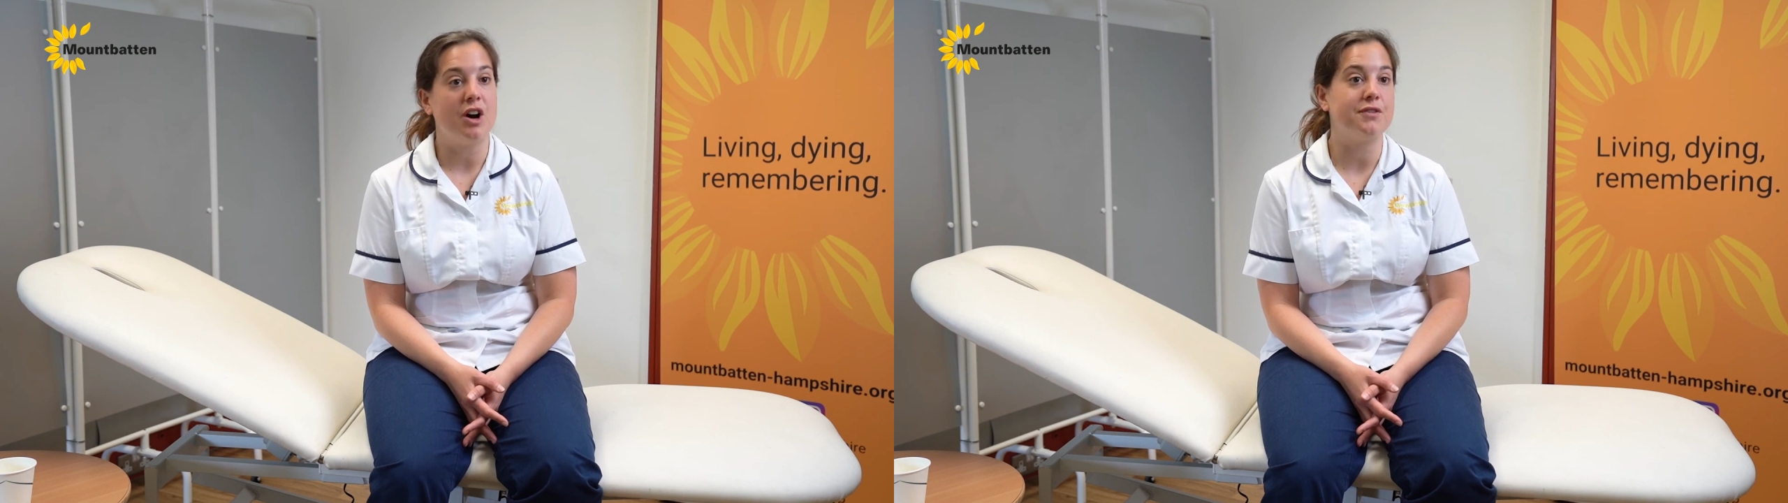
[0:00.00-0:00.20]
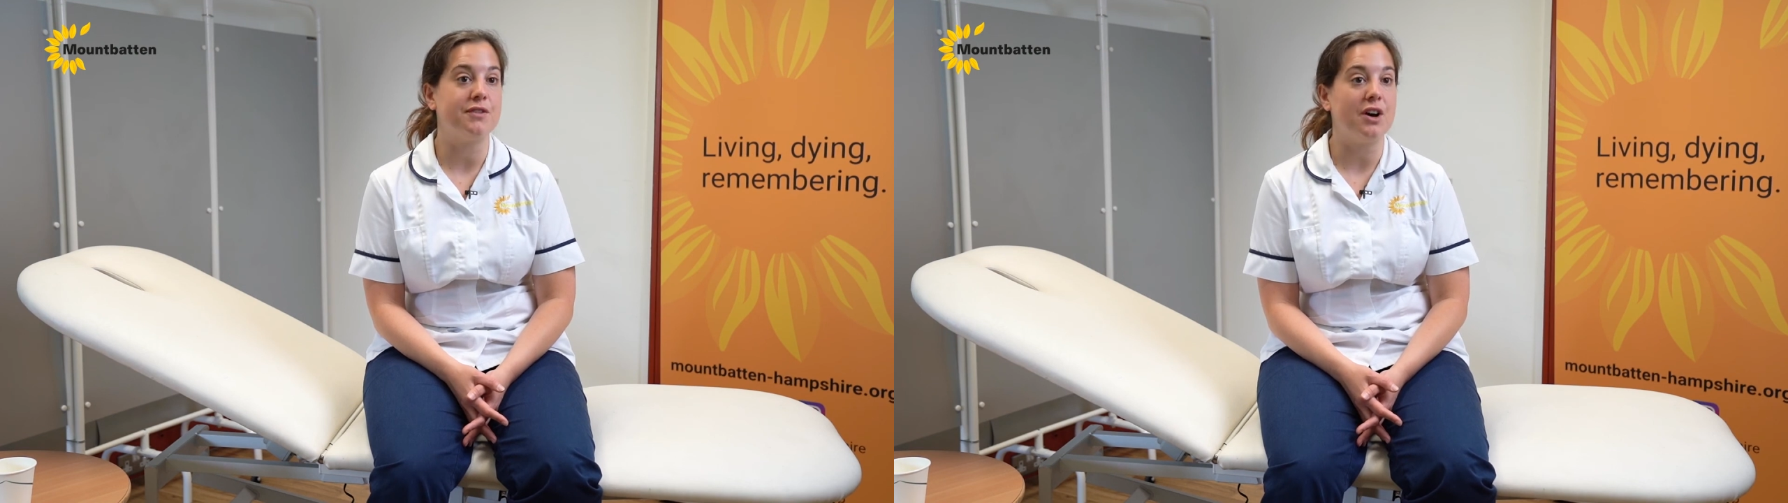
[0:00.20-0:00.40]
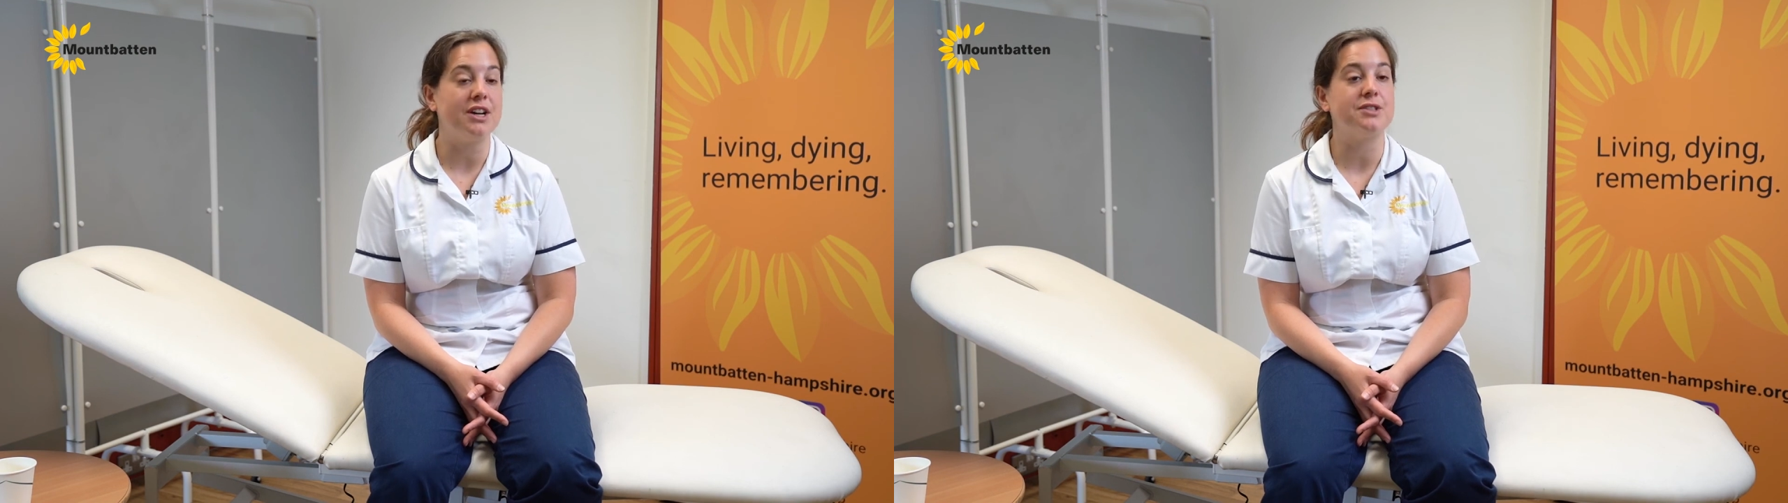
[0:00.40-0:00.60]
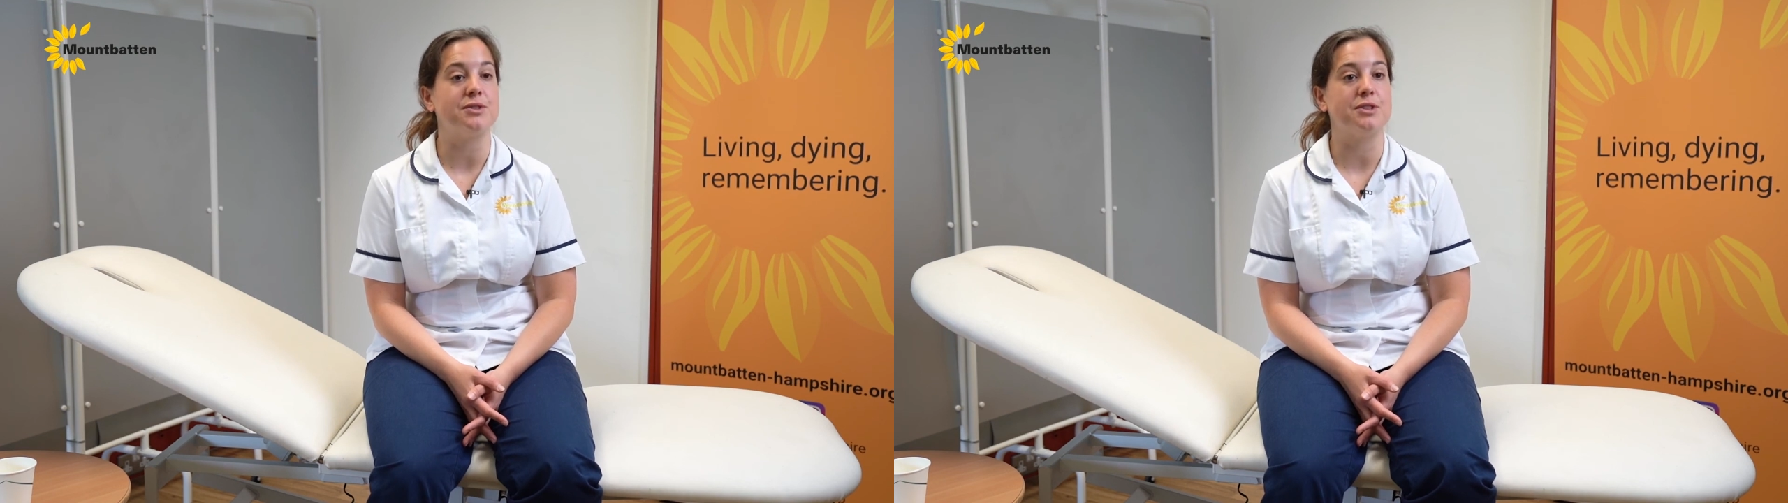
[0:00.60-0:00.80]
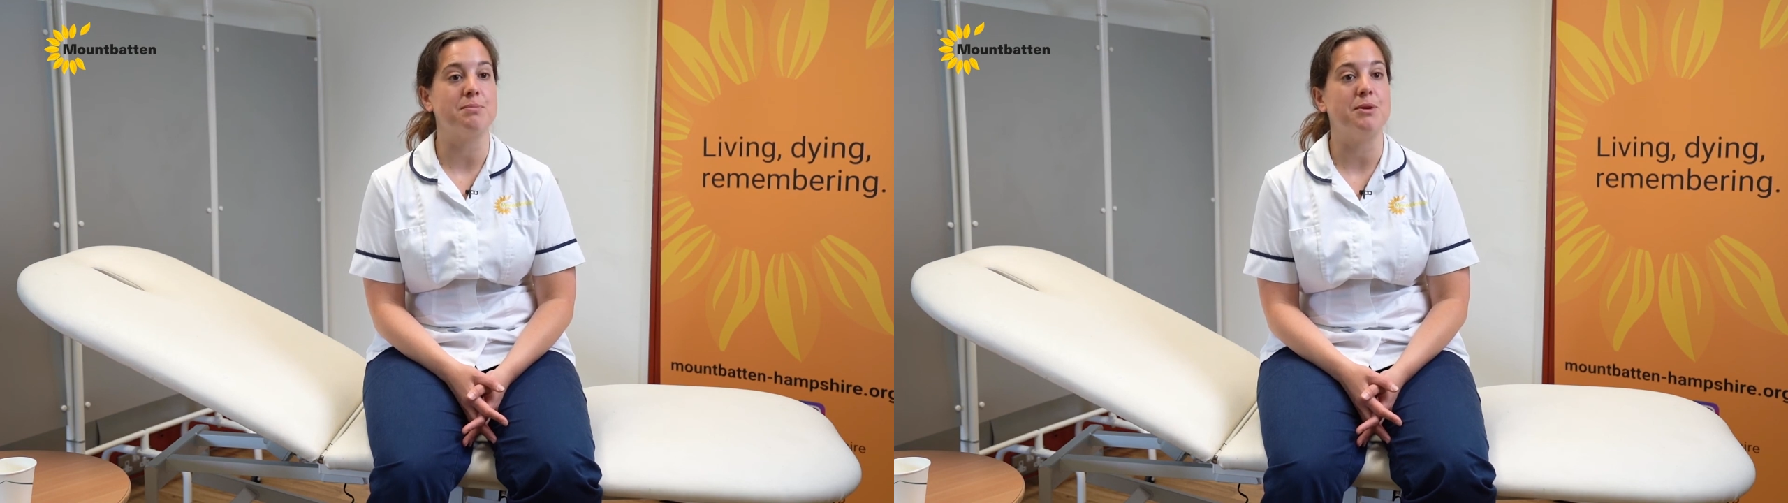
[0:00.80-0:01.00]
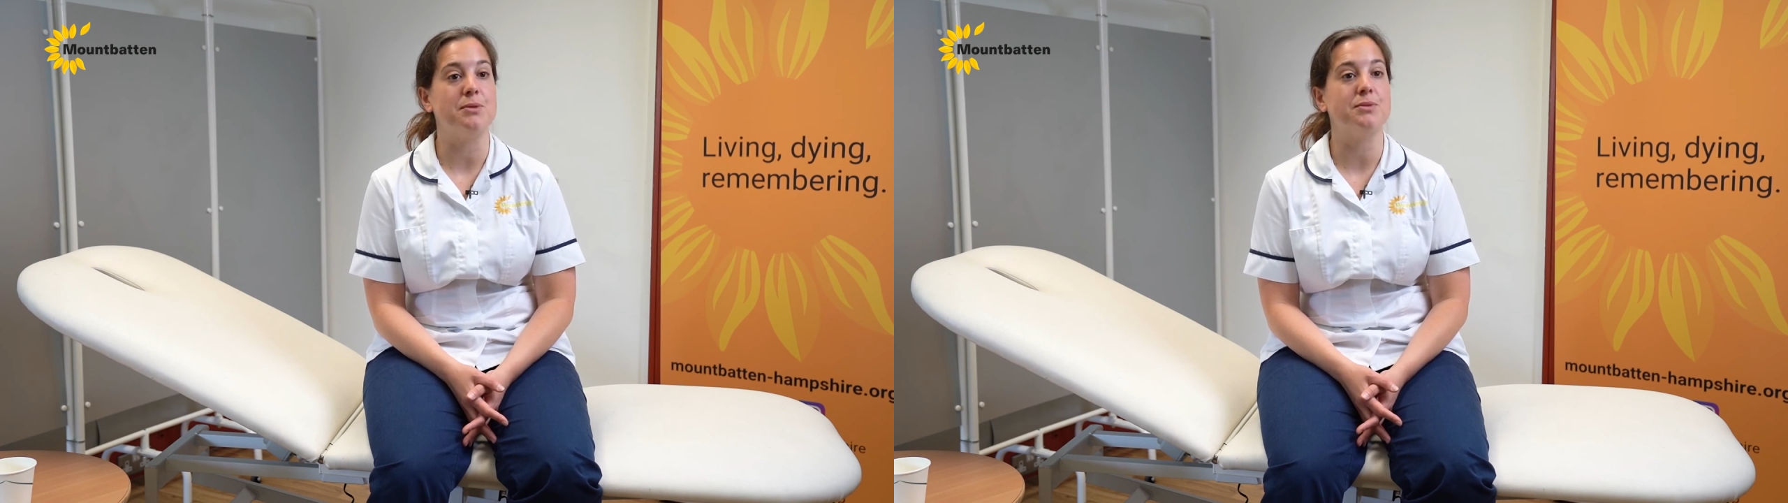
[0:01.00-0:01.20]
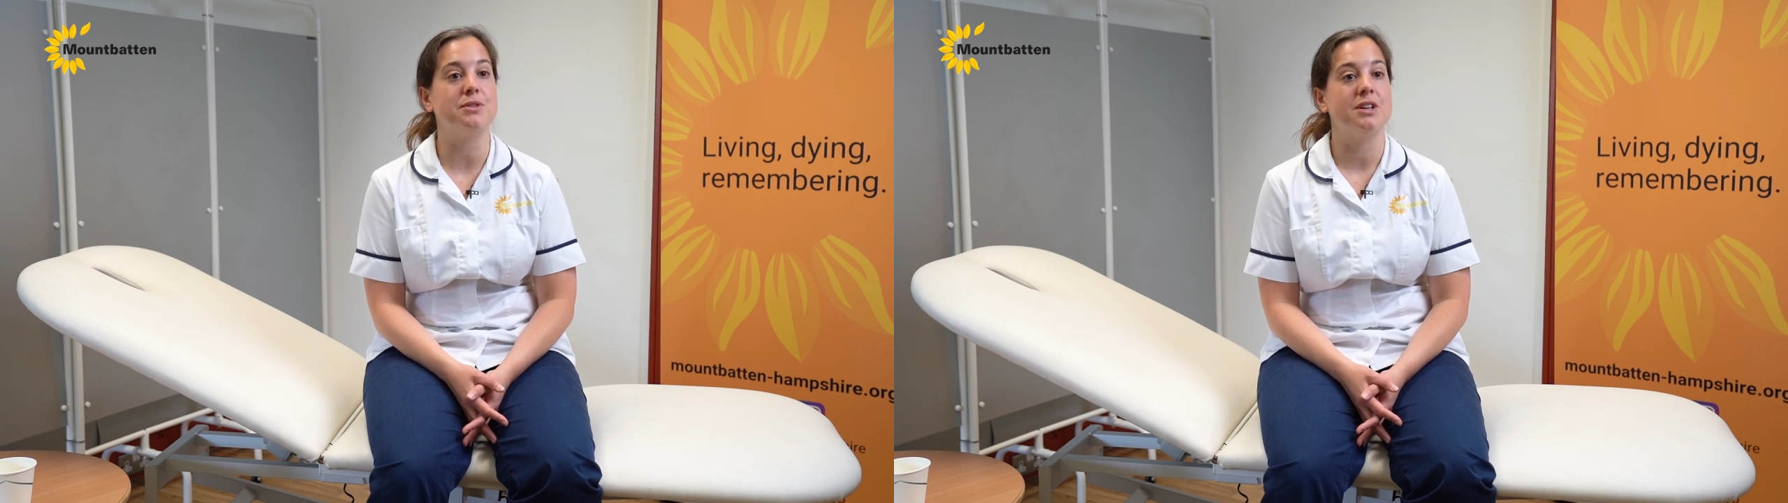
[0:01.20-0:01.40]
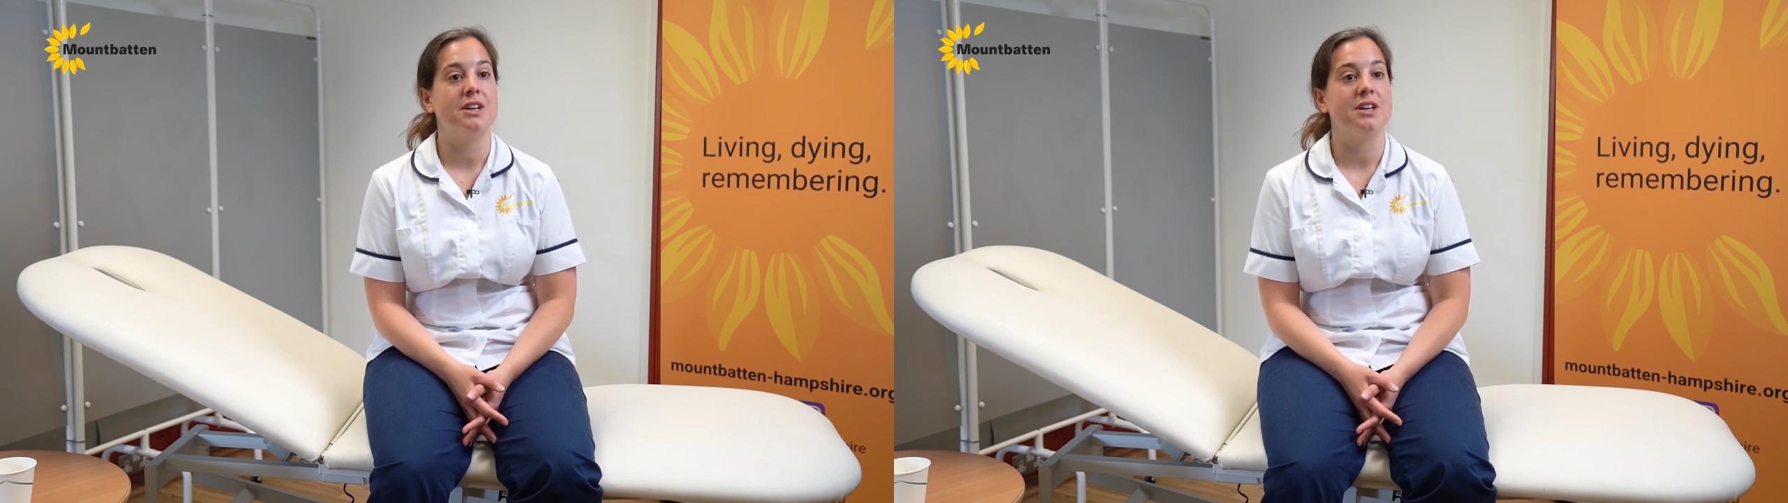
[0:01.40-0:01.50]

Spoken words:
advice or support,